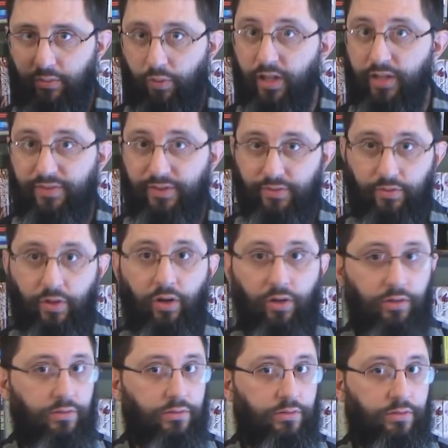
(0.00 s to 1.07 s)
what if it's
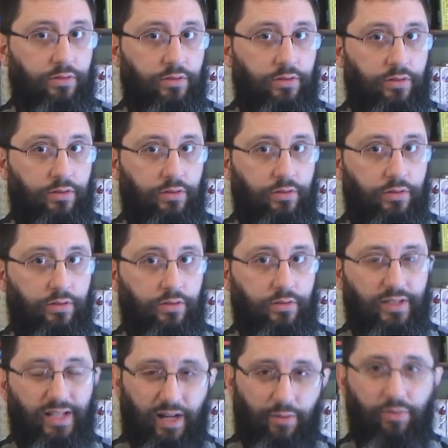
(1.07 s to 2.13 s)
wrong?
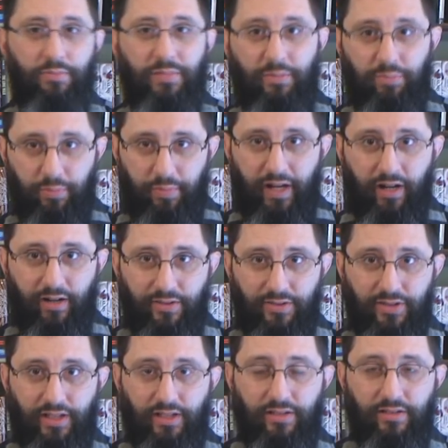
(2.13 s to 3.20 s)
Then I wouldn't be prepared,
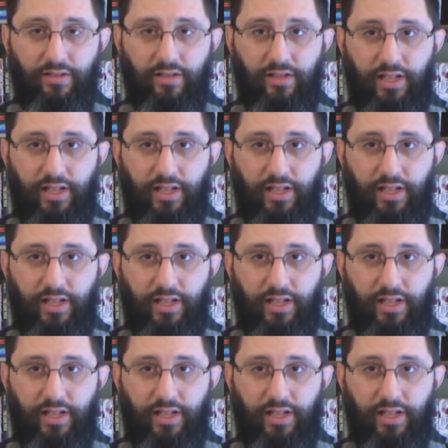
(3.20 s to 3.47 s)
see?